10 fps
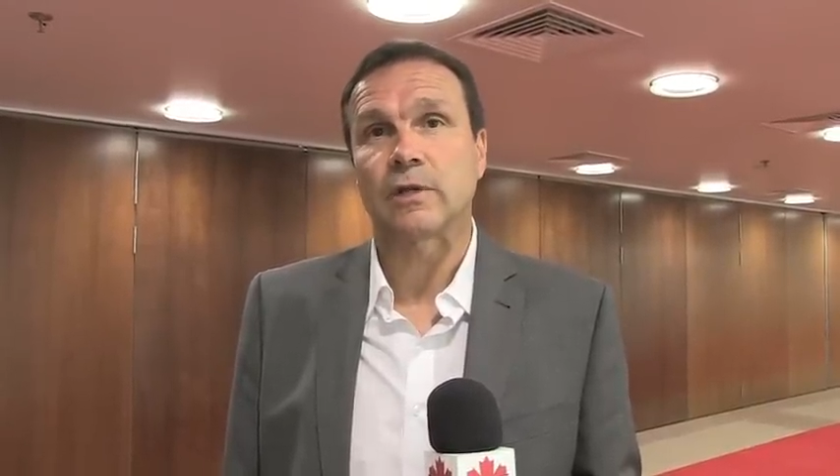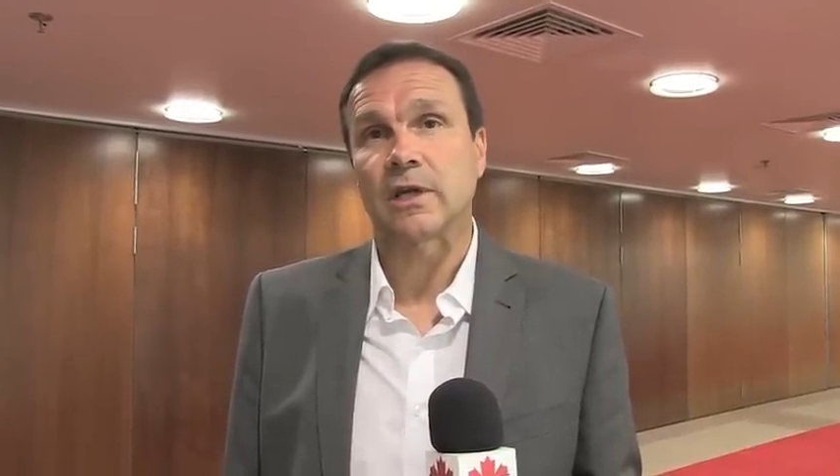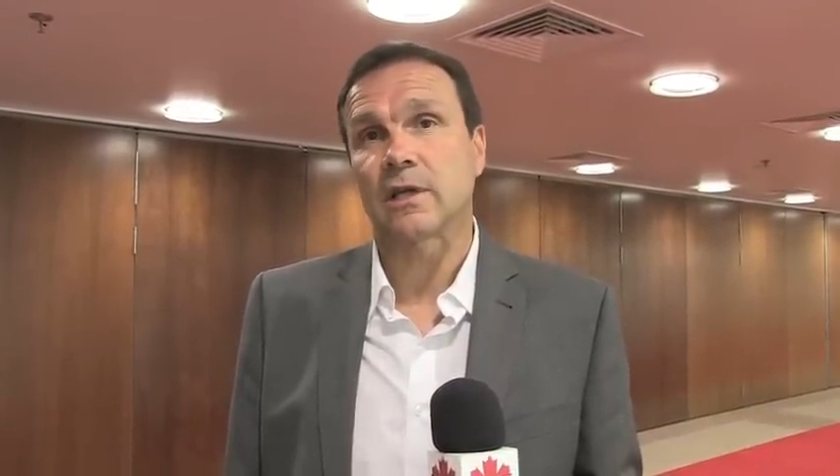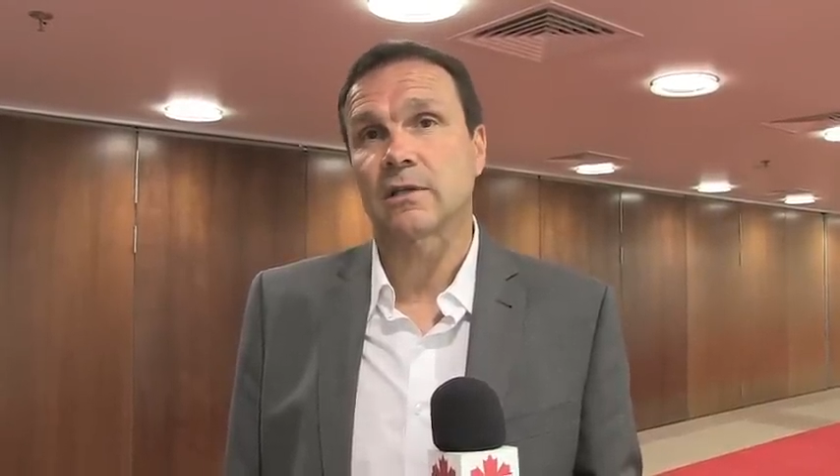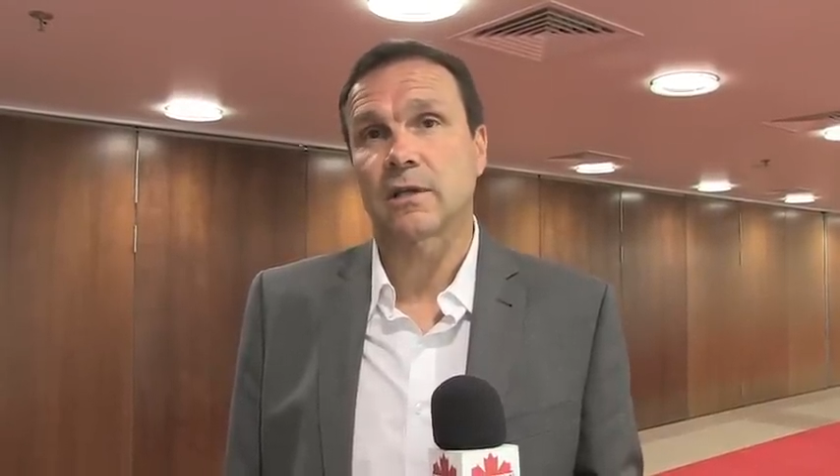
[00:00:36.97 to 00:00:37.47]
we
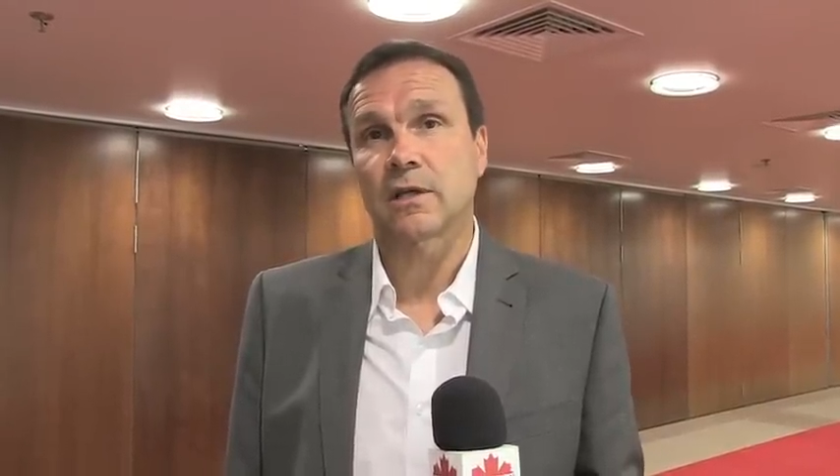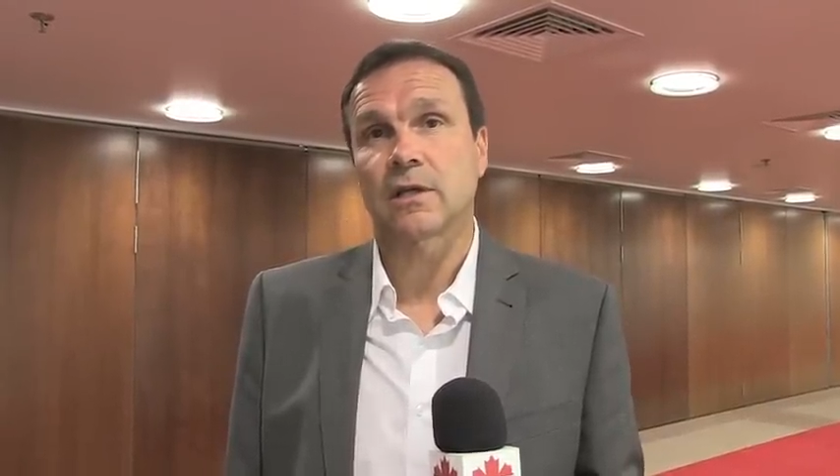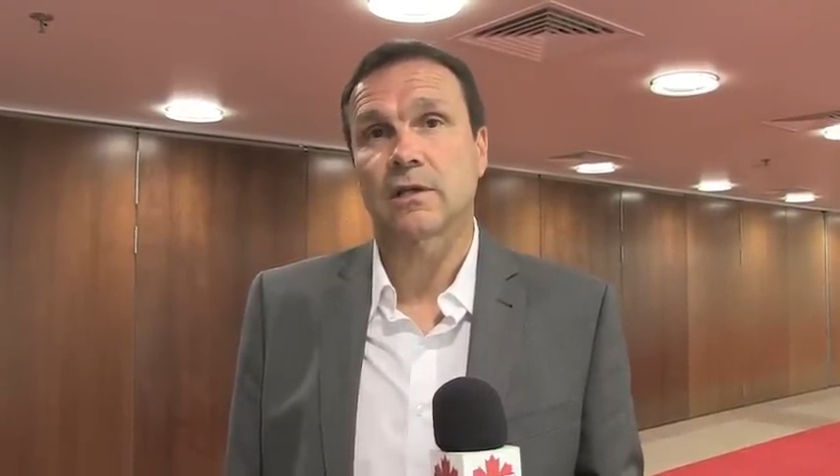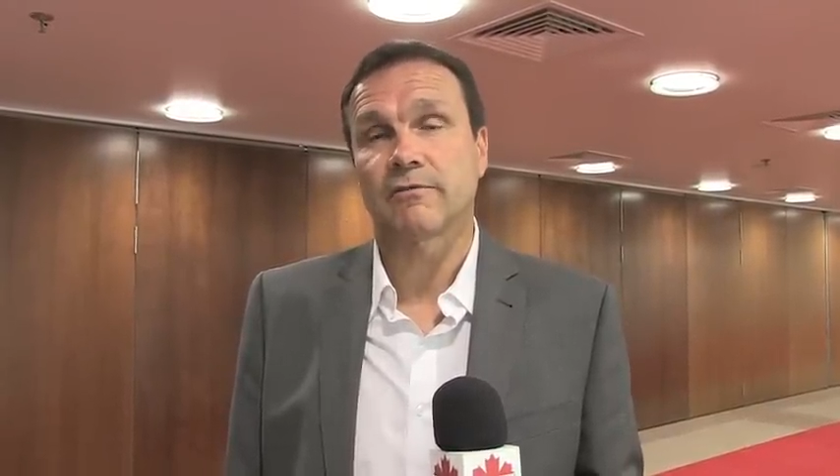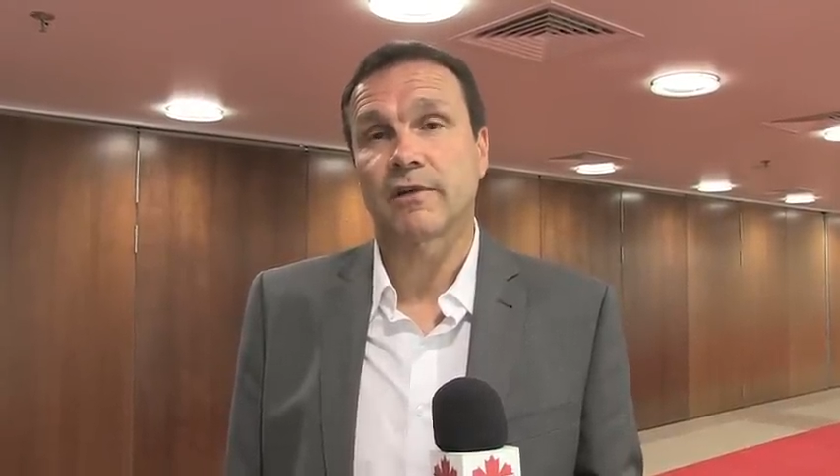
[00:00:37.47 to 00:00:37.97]
had
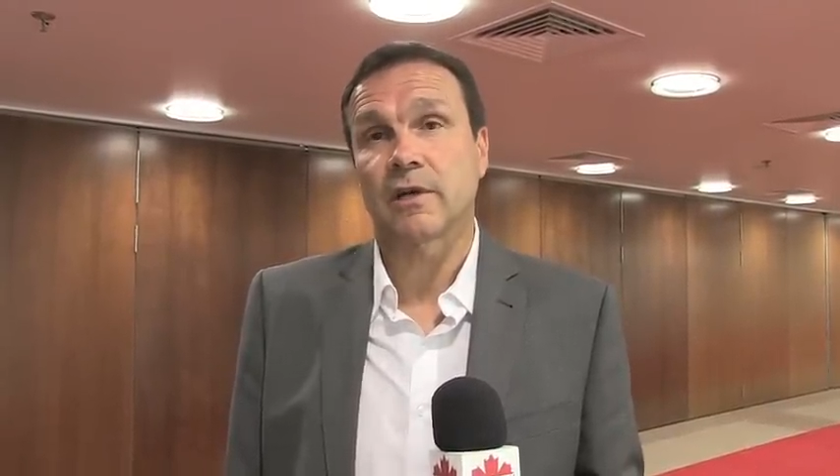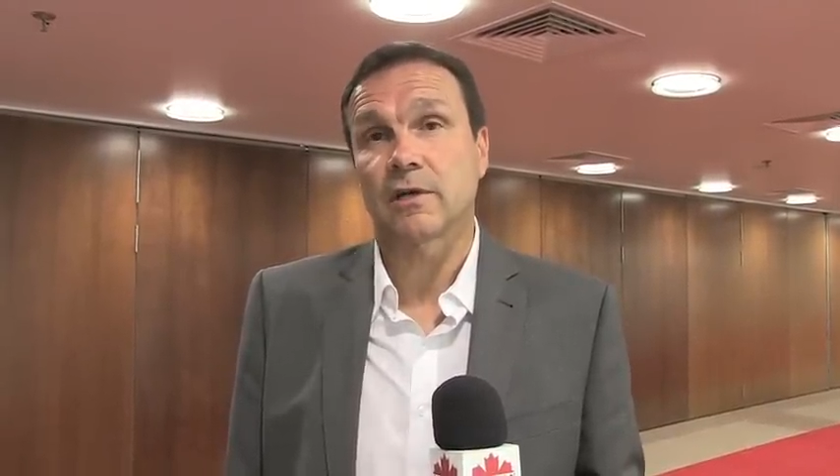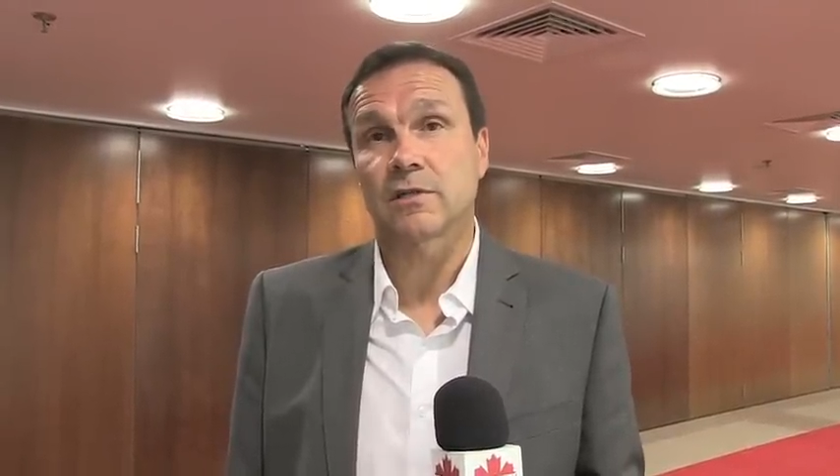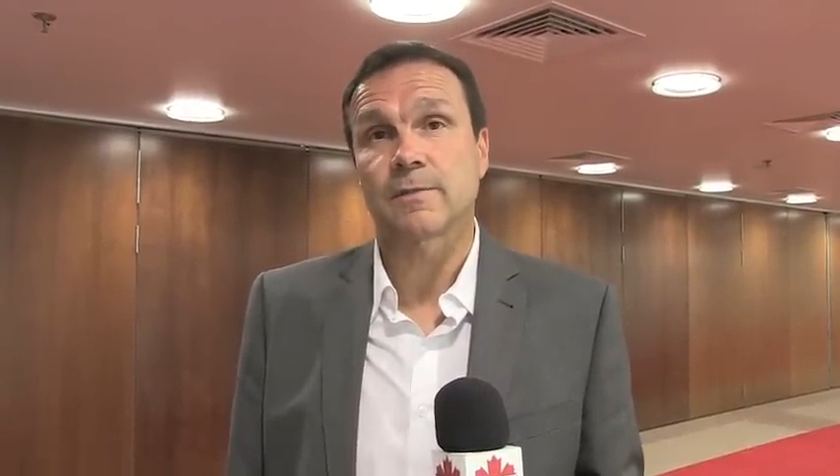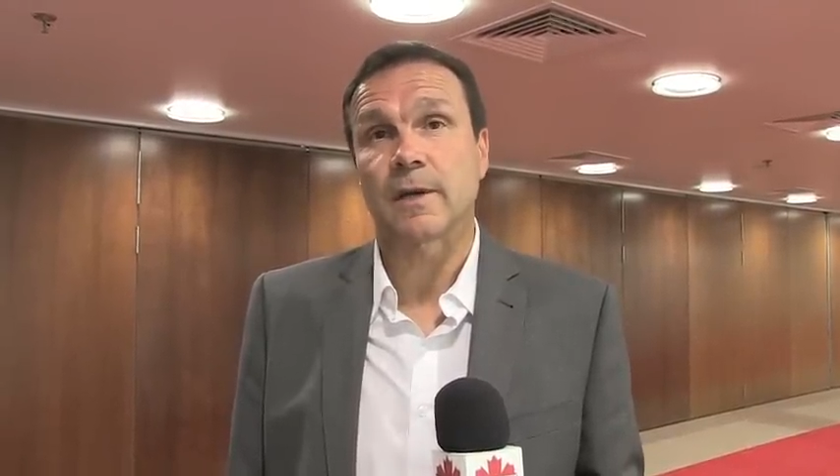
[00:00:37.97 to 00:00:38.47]
very
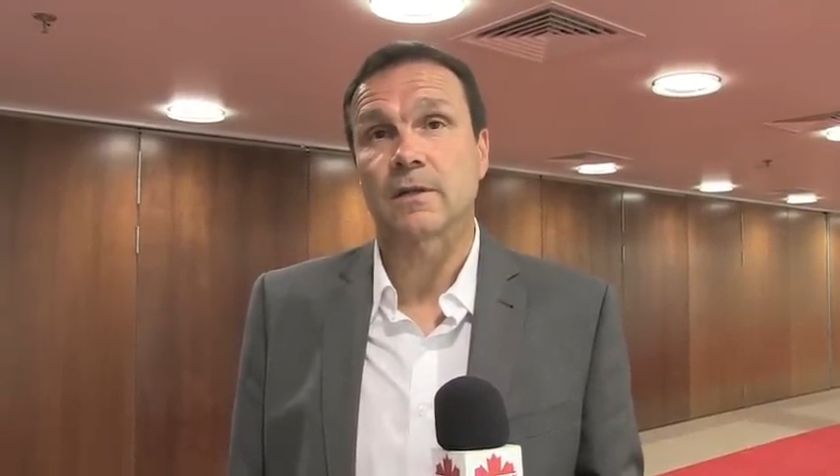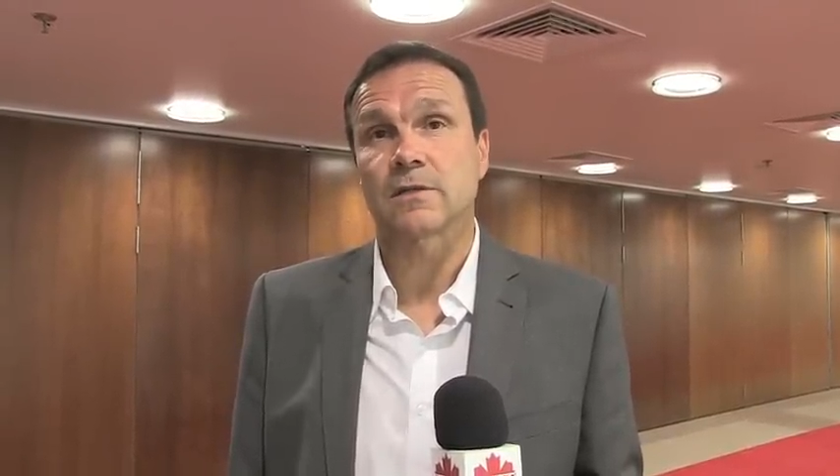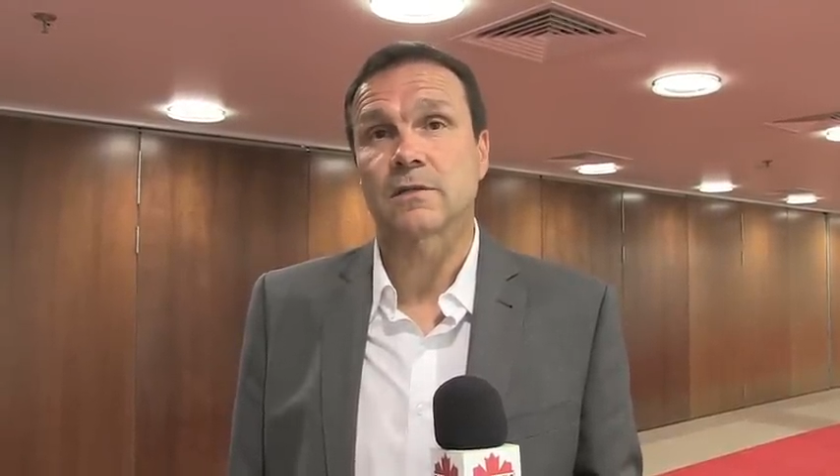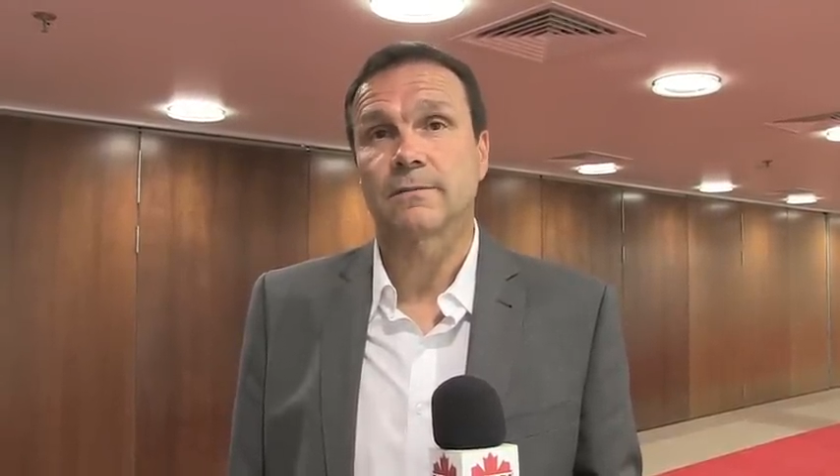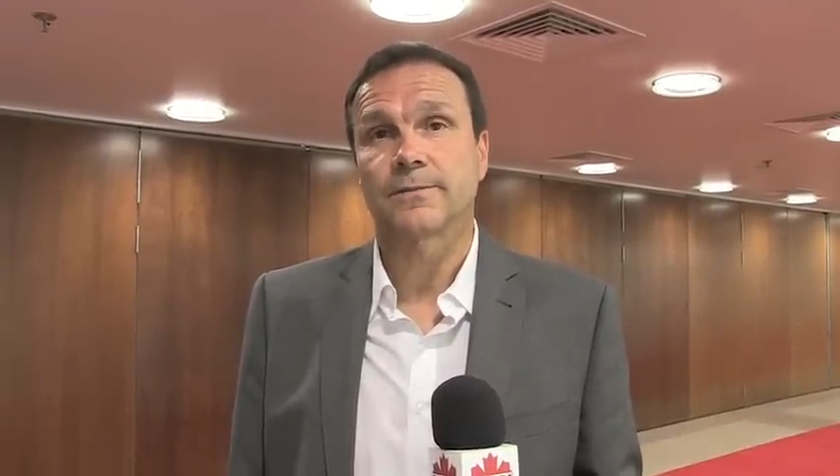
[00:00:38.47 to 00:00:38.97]
good spells.